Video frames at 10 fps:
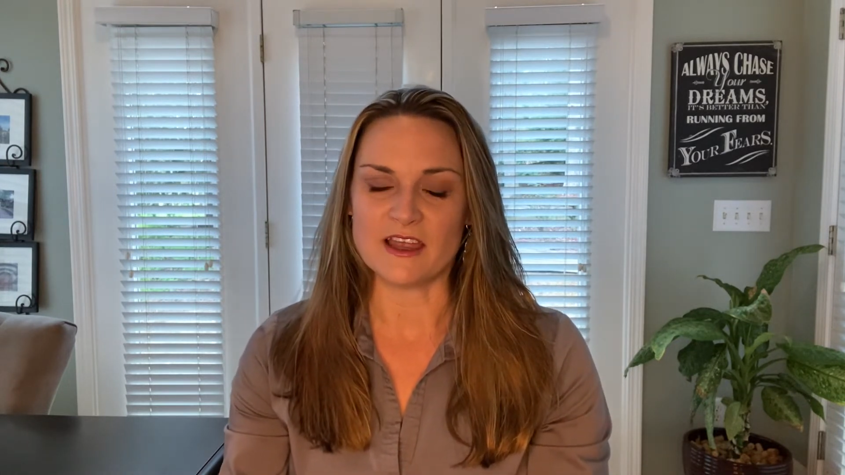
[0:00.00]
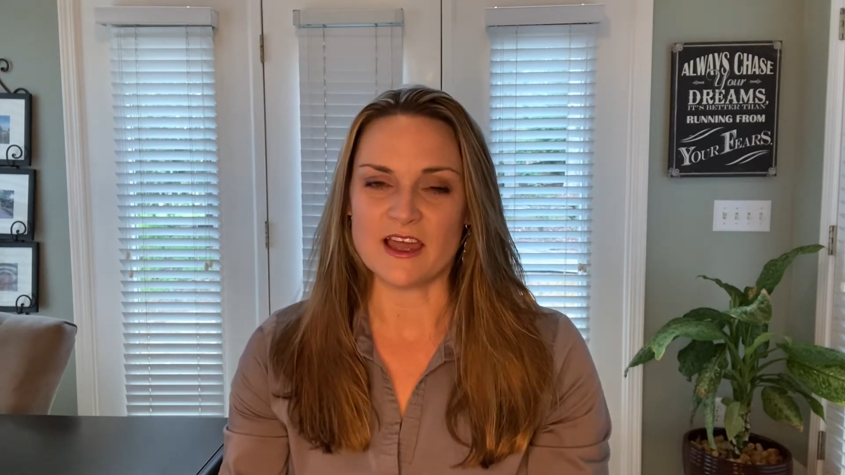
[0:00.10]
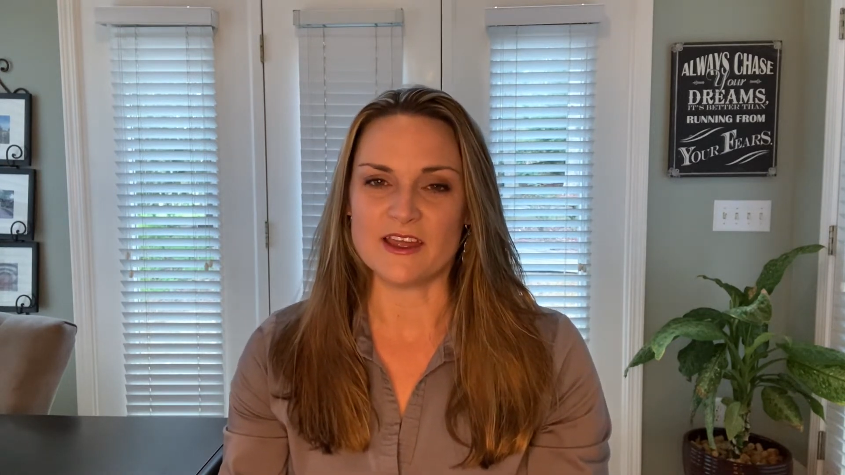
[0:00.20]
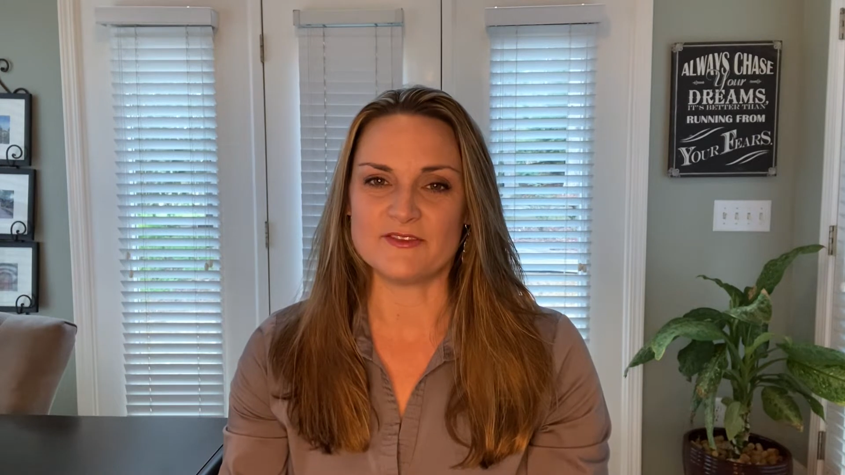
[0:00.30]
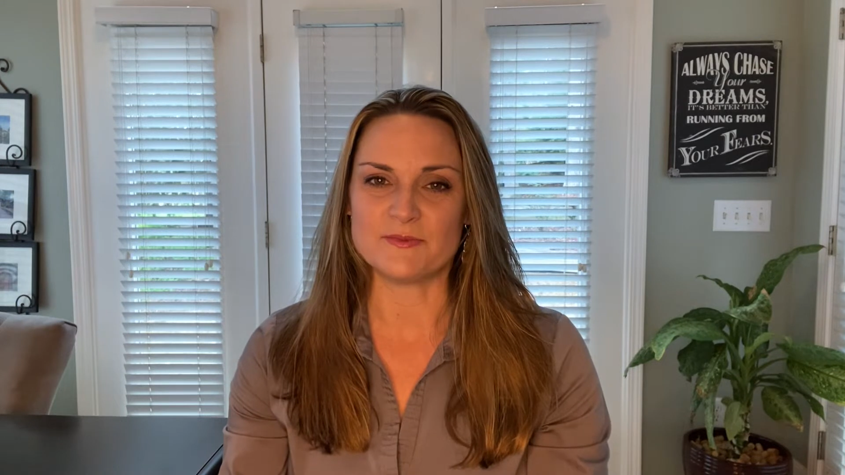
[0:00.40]

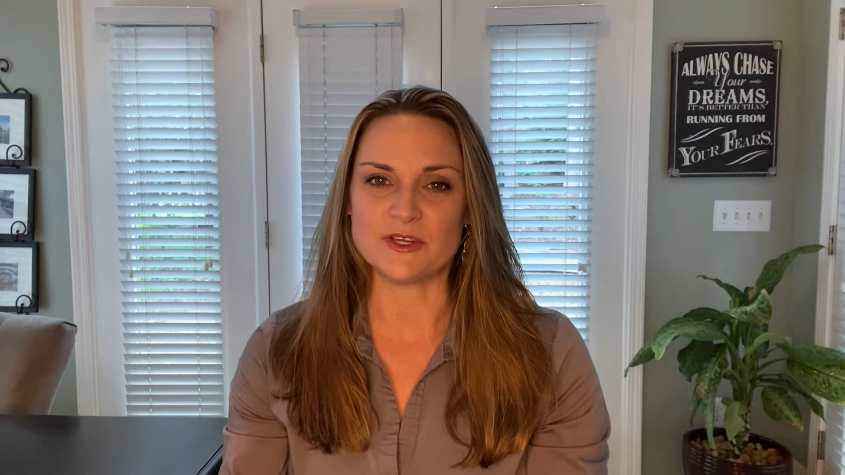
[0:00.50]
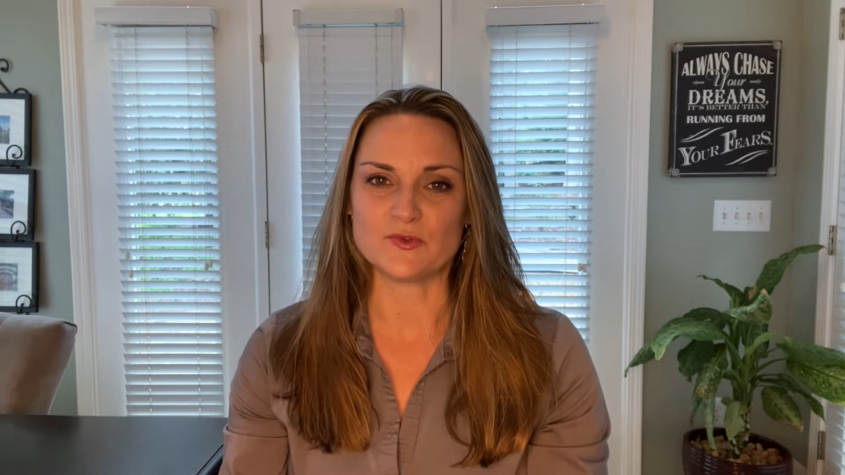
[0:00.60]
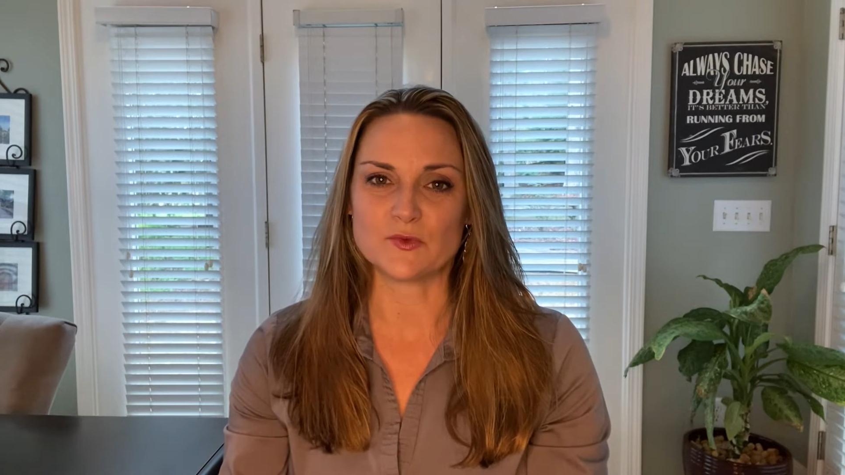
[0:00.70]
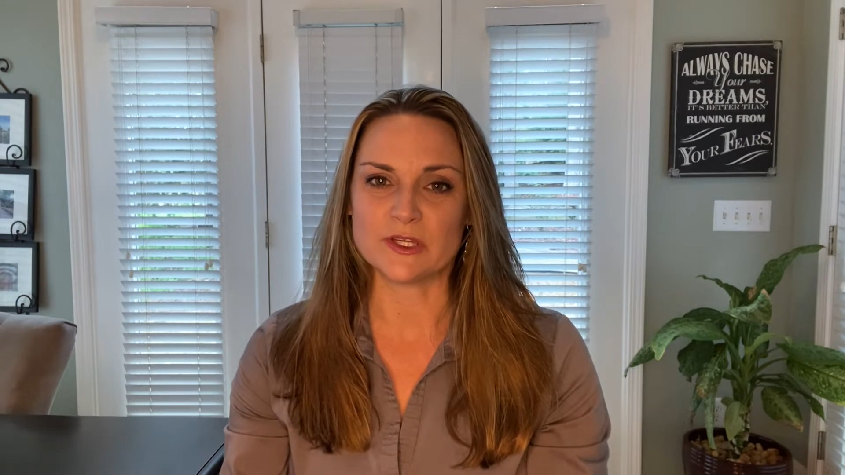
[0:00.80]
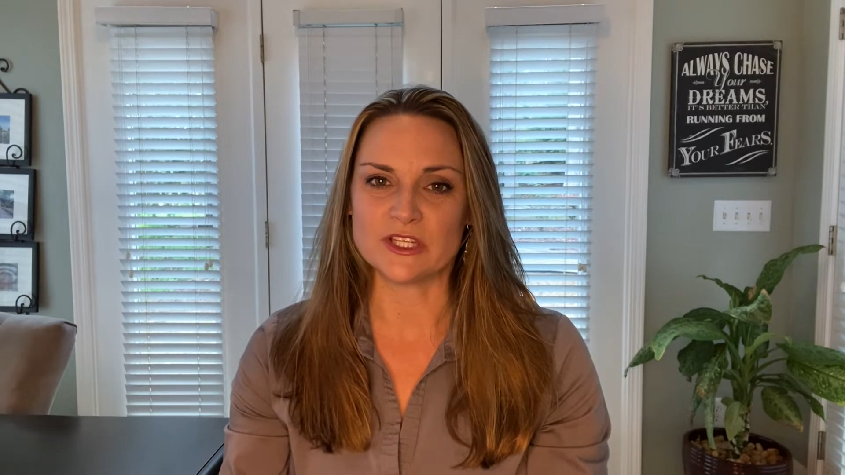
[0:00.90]
I've been
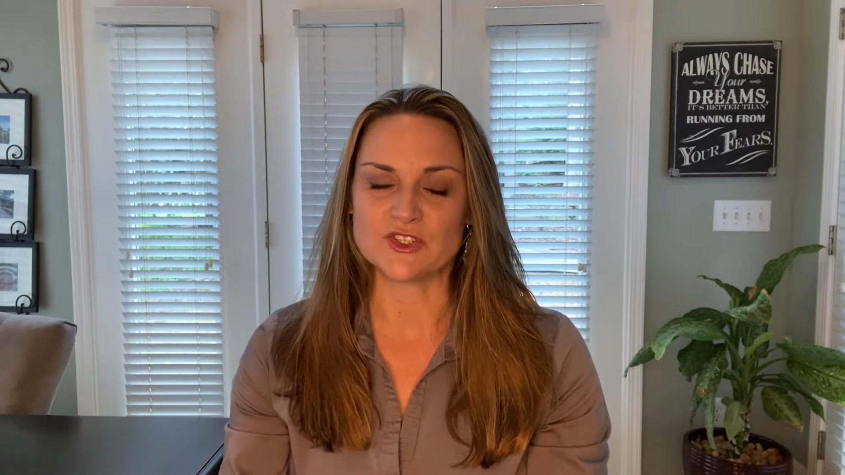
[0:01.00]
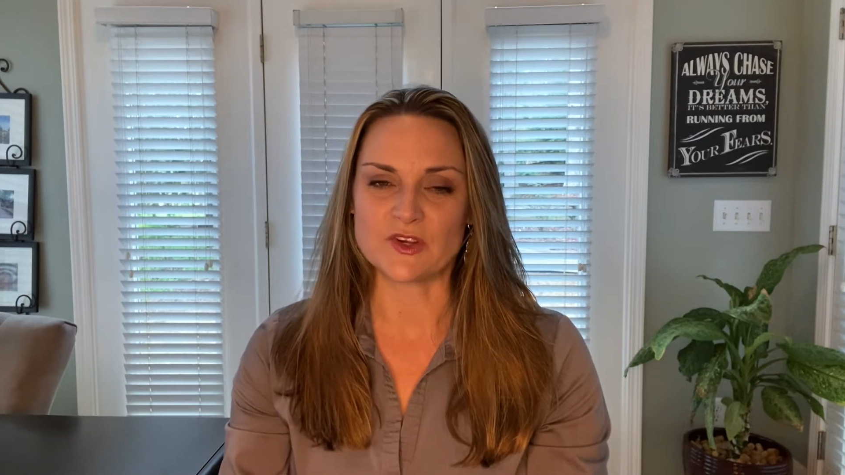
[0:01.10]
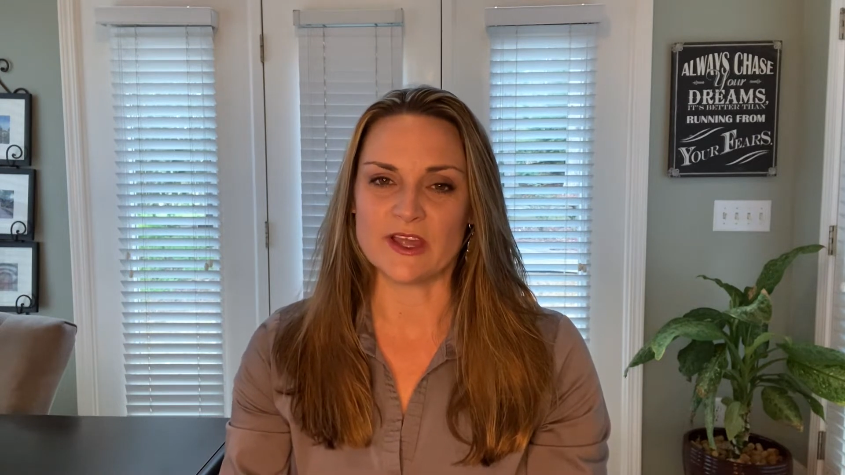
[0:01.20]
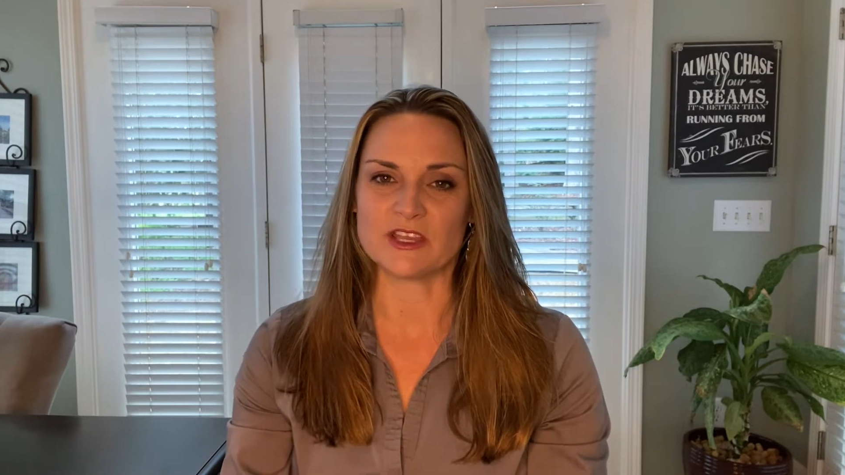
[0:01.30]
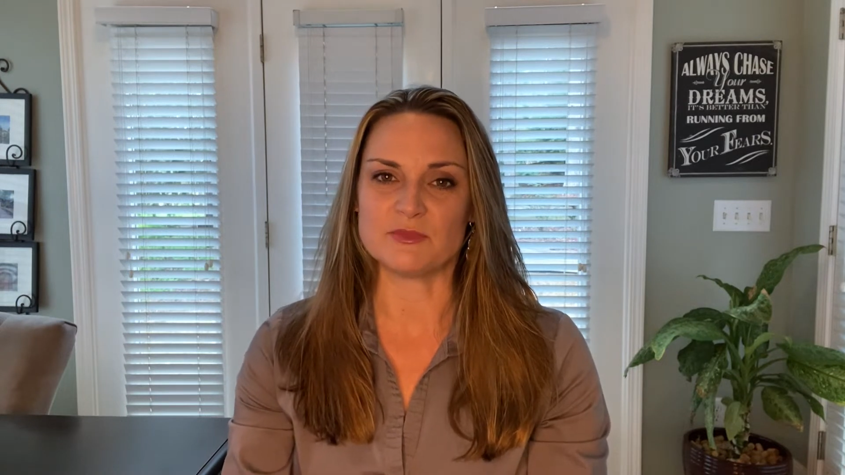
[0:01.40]
really
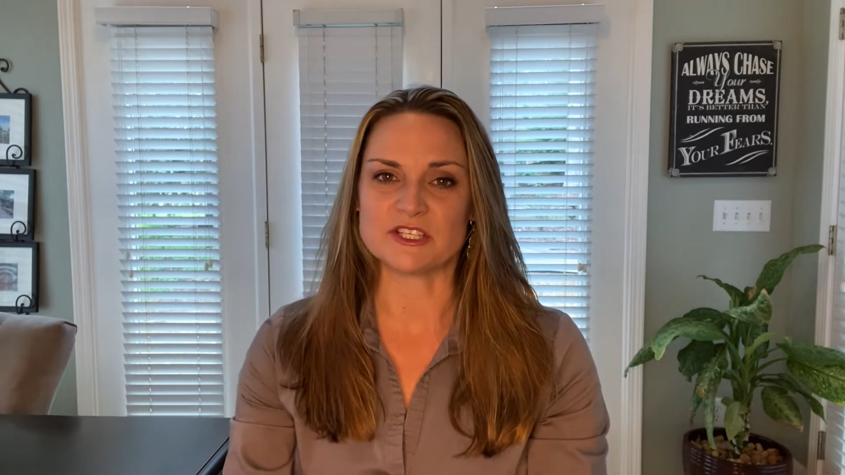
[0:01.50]
trying to be